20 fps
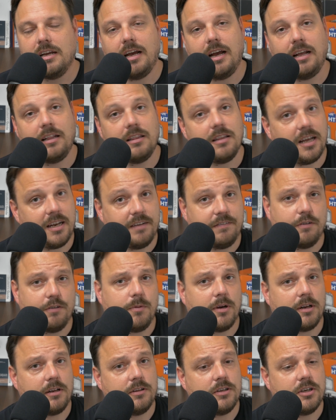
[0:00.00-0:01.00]
and learning from
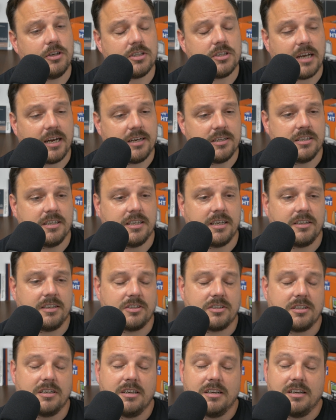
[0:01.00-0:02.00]
all of those guys and
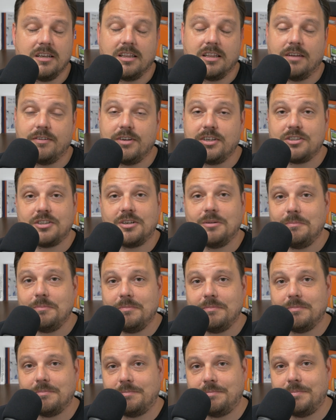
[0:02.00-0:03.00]
girls. There is
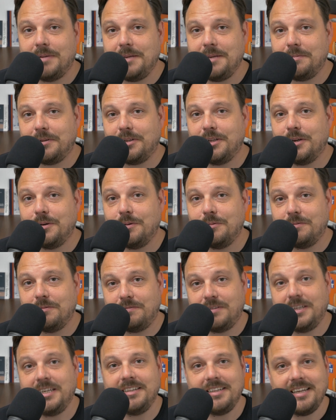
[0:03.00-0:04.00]
some people who
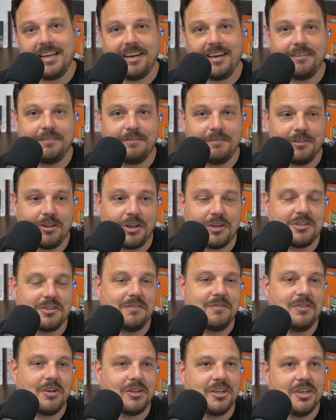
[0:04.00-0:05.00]
think they have lots
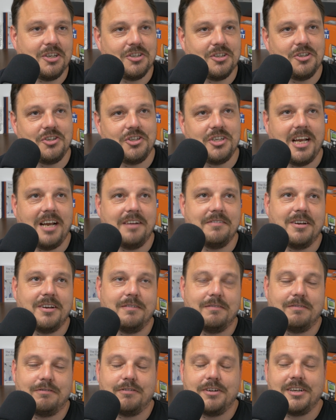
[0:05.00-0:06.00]
of knowledge and share
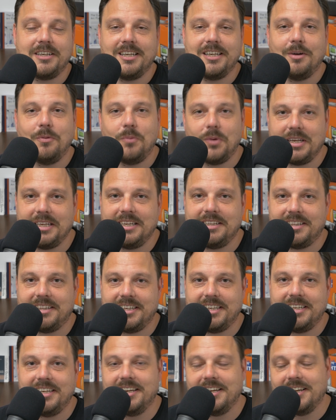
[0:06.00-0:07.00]
it freely and
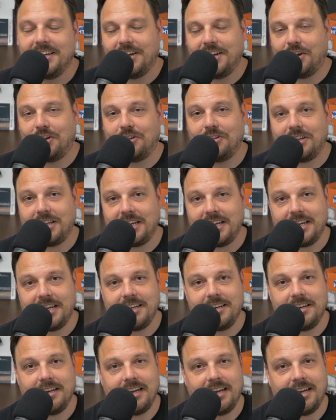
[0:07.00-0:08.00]
willingly
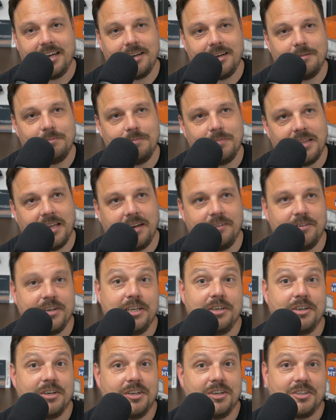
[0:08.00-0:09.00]
online. Um, their
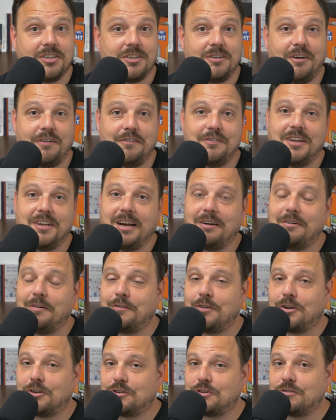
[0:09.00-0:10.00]
egos are often out of
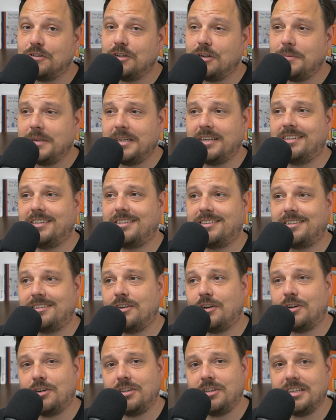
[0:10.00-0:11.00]
control because
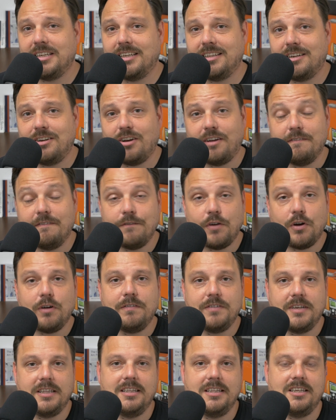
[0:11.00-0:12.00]
not only are they not
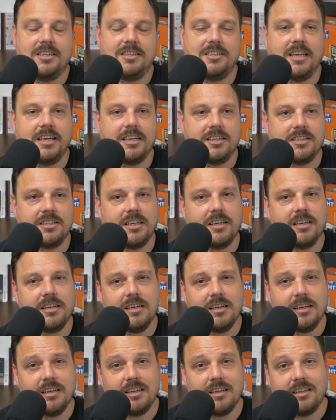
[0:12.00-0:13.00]
involved in this sector,
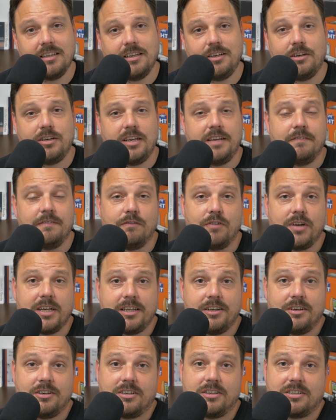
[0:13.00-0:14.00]
they don't even
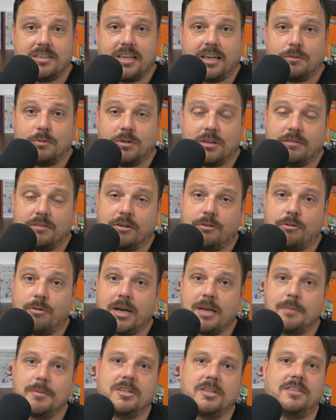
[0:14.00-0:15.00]
really understand what the
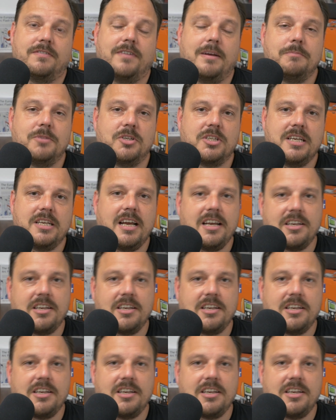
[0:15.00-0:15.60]
requirements of M C